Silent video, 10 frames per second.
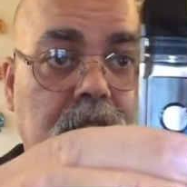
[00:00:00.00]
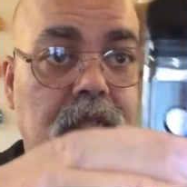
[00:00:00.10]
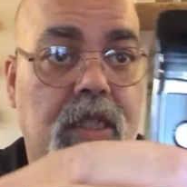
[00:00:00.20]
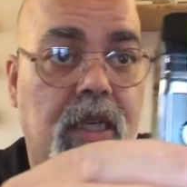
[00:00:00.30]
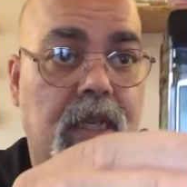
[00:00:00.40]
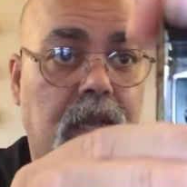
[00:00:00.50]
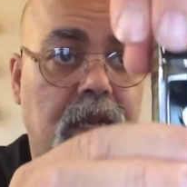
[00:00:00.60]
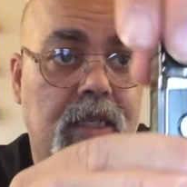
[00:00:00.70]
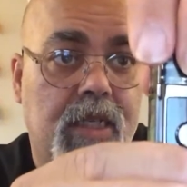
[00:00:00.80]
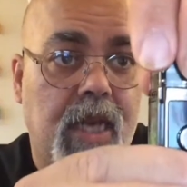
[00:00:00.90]
just like
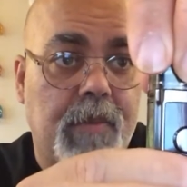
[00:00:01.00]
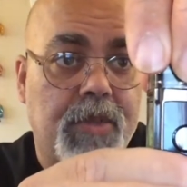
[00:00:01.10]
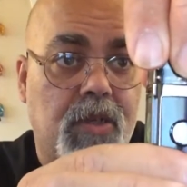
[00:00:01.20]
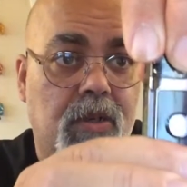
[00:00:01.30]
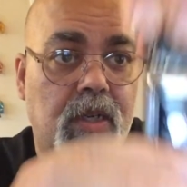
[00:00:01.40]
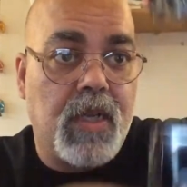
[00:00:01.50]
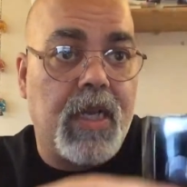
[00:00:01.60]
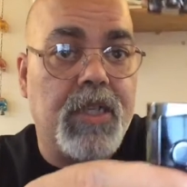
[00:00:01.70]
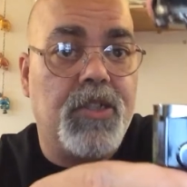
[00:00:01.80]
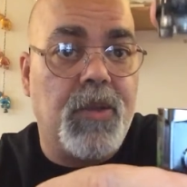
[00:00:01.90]
that. It snaps on,
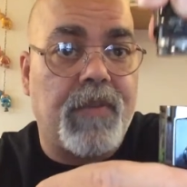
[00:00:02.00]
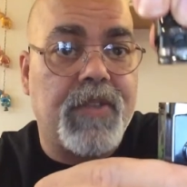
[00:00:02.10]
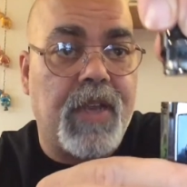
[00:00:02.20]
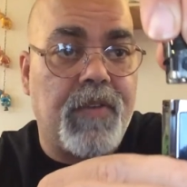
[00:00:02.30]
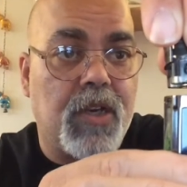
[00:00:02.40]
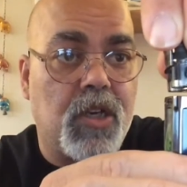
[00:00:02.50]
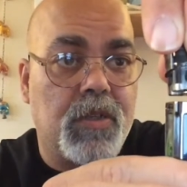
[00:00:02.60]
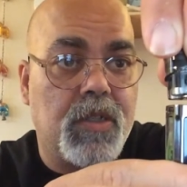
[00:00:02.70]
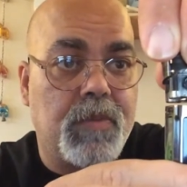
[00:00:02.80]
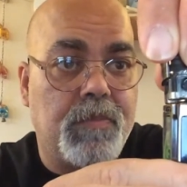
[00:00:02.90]
and you do have to give it a
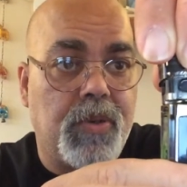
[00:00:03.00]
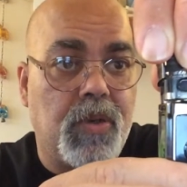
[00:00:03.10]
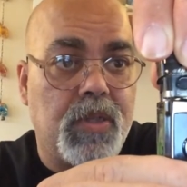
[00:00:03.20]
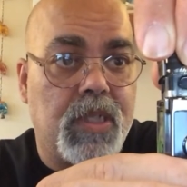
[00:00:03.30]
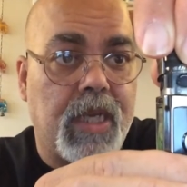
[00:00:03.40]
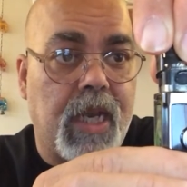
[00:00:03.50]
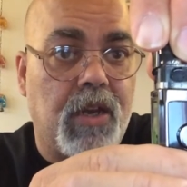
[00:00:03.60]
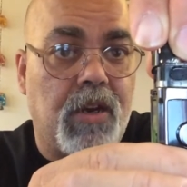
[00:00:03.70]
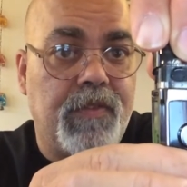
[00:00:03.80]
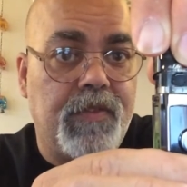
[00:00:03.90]
good pull to get
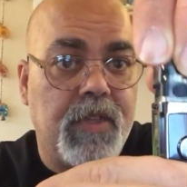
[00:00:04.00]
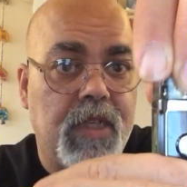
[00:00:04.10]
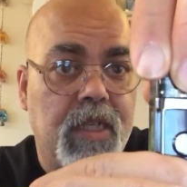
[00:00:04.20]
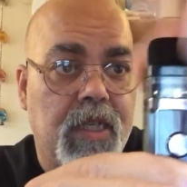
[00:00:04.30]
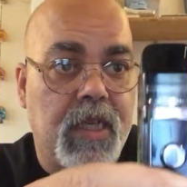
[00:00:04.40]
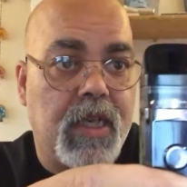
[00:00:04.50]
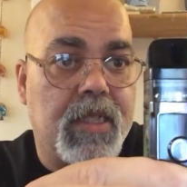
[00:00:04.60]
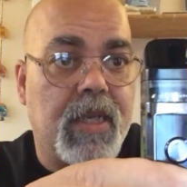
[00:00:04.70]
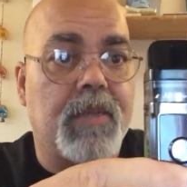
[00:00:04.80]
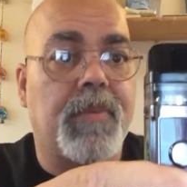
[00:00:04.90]
it off, and it
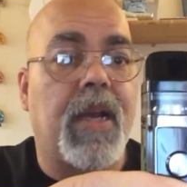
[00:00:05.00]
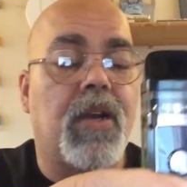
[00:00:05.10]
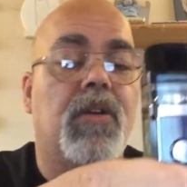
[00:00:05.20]
starts back